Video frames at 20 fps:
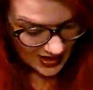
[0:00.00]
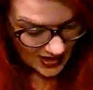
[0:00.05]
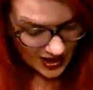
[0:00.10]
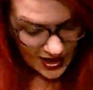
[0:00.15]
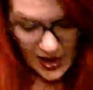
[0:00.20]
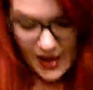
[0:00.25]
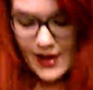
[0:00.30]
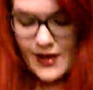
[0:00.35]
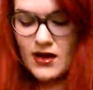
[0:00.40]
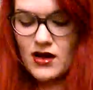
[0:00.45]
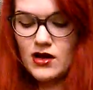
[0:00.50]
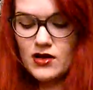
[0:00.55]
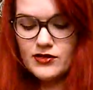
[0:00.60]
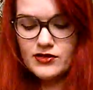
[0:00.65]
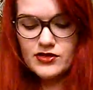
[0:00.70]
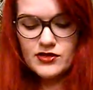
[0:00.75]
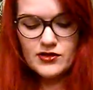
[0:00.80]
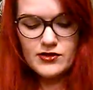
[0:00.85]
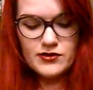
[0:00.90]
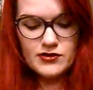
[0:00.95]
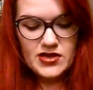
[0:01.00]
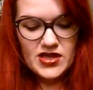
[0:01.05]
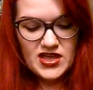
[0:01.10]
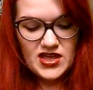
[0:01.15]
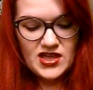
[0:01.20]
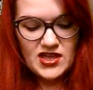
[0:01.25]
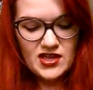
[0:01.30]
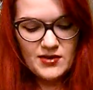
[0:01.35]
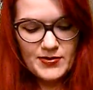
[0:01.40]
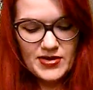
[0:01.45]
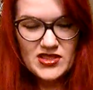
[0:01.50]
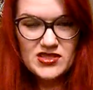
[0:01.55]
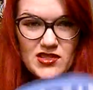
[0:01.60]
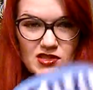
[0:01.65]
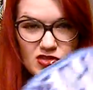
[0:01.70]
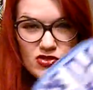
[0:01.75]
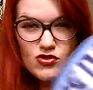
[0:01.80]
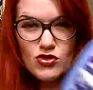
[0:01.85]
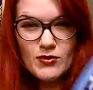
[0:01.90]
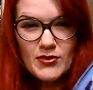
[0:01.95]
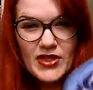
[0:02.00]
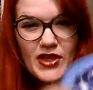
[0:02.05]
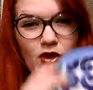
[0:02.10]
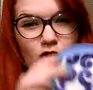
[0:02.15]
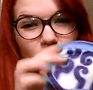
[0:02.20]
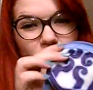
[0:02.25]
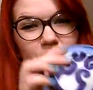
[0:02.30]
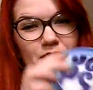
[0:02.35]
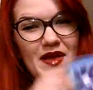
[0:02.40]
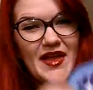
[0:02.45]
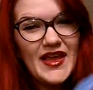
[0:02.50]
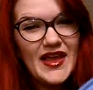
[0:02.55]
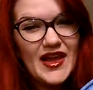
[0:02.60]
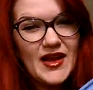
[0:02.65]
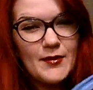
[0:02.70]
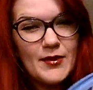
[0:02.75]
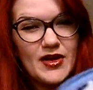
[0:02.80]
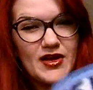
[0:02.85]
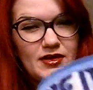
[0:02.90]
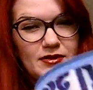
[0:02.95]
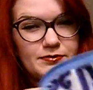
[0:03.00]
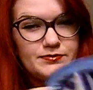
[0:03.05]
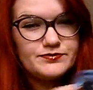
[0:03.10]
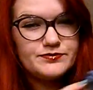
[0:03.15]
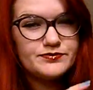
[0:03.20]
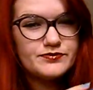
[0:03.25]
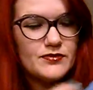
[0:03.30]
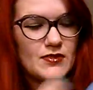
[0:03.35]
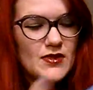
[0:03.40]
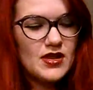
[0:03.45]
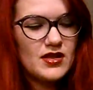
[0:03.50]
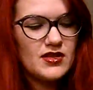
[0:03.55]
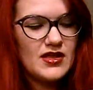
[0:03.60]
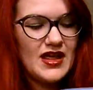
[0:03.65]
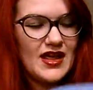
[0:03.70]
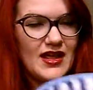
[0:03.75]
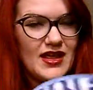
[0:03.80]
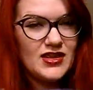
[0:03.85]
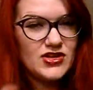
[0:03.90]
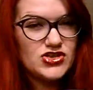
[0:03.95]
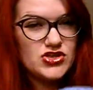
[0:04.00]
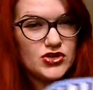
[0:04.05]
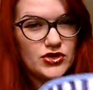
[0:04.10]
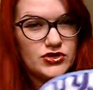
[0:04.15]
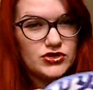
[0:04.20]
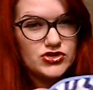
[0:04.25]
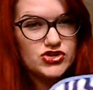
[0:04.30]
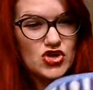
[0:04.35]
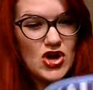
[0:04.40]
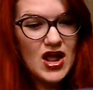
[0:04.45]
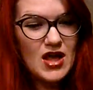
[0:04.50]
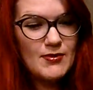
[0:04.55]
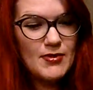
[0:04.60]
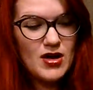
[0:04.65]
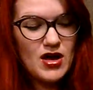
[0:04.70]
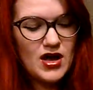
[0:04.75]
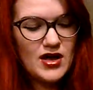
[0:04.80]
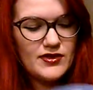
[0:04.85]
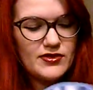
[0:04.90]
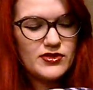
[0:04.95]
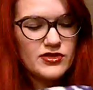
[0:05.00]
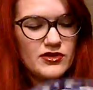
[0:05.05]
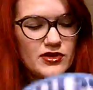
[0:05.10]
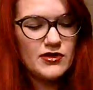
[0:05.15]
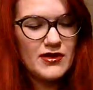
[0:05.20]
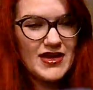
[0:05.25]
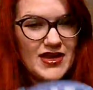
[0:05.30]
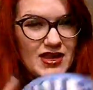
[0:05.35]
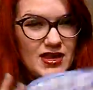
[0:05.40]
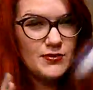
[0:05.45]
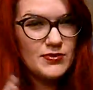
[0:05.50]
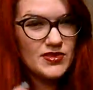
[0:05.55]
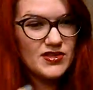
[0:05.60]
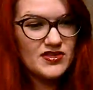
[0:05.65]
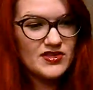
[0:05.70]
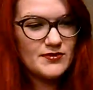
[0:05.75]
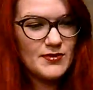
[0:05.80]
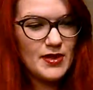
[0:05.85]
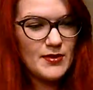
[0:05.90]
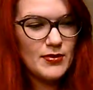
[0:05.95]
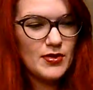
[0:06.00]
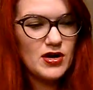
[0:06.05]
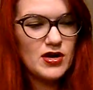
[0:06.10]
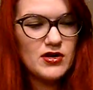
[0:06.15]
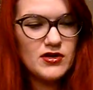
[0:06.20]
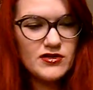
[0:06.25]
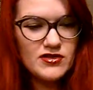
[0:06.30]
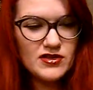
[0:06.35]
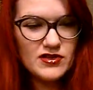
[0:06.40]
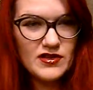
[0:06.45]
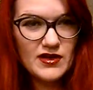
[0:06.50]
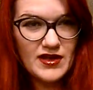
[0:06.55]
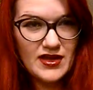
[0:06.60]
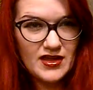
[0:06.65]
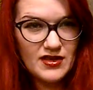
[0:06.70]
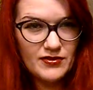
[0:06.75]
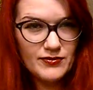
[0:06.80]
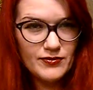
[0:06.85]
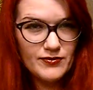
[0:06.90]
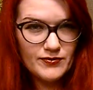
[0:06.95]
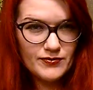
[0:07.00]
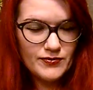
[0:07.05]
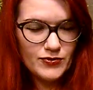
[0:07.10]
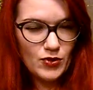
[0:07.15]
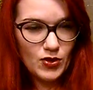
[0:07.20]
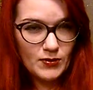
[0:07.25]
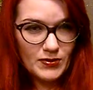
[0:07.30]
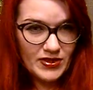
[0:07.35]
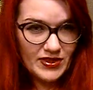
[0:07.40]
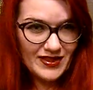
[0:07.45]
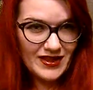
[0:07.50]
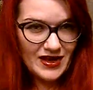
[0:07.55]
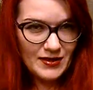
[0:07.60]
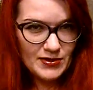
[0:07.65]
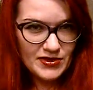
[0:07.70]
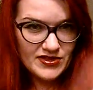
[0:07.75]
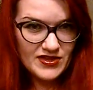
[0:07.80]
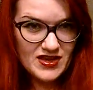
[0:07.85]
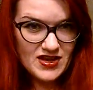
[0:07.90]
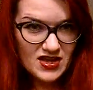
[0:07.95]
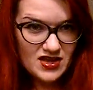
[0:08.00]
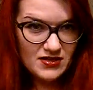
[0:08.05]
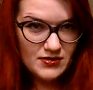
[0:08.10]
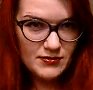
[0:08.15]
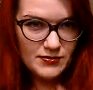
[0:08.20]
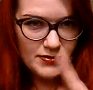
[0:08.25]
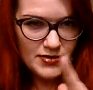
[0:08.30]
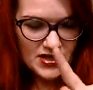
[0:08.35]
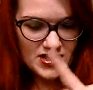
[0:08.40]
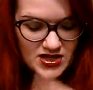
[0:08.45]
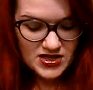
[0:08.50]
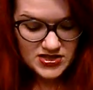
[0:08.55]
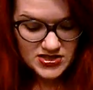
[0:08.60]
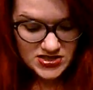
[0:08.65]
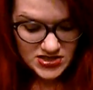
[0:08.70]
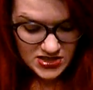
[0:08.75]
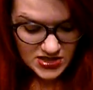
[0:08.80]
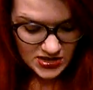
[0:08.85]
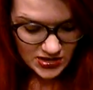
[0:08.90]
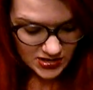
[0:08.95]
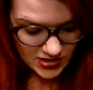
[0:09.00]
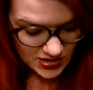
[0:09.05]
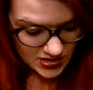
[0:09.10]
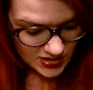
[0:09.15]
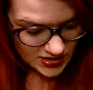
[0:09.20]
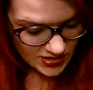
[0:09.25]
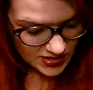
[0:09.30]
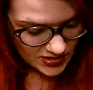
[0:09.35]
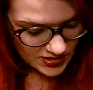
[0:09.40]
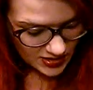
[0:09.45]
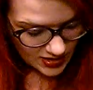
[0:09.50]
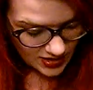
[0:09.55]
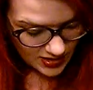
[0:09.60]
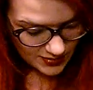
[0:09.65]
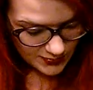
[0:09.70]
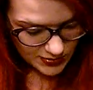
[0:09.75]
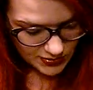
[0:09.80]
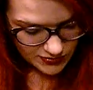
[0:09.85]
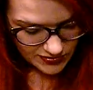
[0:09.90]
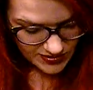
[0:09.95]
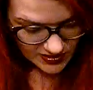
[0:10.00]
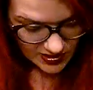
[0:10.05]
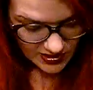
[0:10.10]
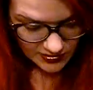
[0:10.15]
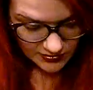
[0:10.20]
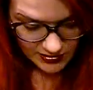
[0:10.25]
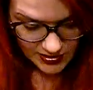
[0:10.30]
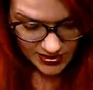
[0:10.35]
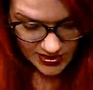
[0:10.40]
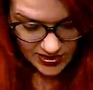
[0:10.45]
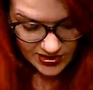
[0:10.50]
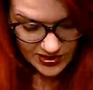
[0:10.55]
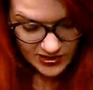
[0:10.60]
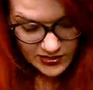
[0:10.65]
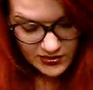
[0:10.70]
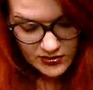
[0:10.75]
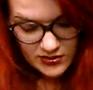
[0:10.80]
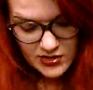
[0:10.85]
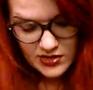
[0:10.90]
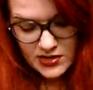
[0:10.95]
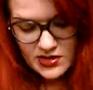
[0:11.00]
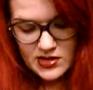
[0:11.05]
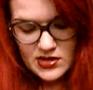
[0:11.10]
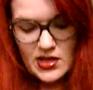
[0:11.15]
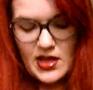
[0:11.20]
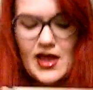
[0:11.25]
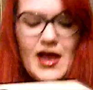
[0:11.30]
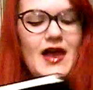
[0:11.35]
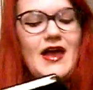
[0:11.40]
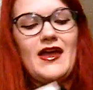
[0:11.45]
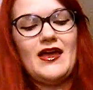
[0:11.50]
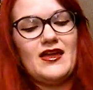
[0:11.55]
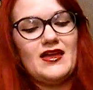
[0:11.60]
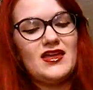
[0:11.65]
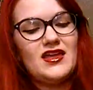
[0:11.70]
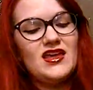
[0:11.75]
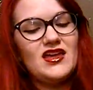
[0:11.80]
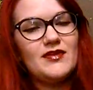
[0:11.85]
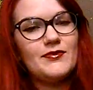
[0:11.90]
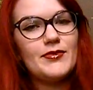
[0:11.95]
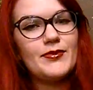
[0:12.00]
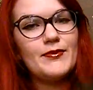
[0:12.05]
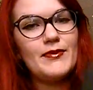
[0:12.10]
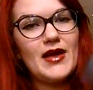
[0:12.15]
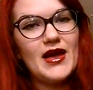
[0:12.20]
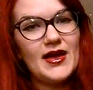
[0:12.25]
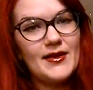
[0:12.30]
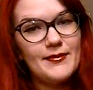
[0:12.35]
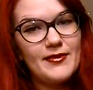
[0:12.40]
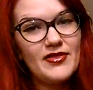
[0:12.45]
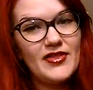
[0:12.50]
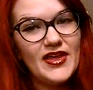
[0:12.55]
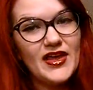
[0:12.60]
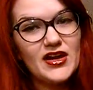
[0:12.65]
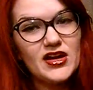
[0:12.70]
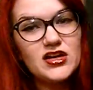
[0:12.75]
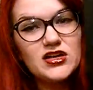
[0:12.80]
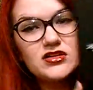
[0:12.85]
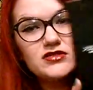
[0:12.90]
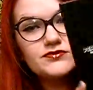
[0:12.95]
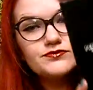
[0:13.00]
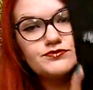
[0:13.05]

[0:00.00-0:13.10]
I also keep, this normally holds my camera and the little tripod, so I keep this in my purse, and normally the camera's in it, but I'm using it right now. I keep my planner,